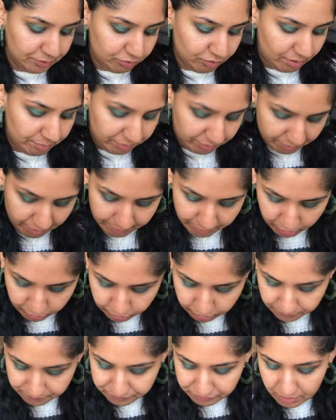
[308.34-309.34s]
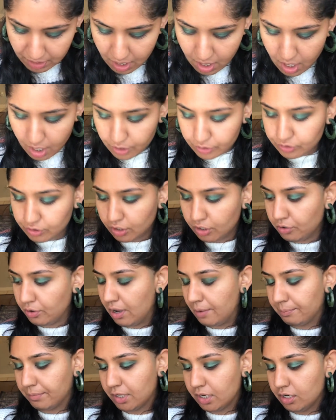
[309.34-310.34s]
dropping my brush. So
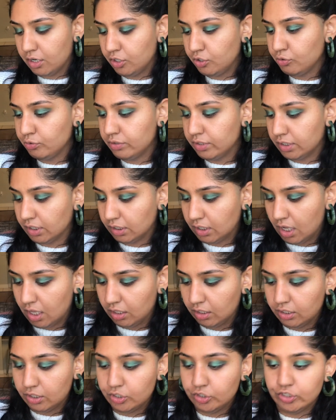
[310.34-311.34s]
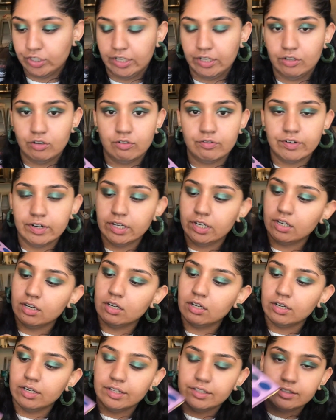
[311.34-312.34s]
I'm gonna use the color Jade over
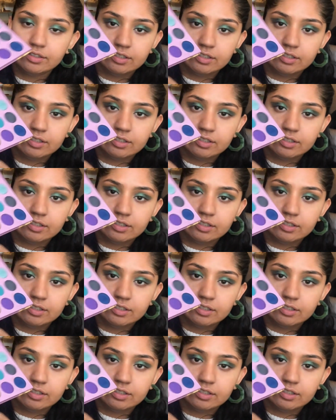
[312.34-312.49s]
here. It's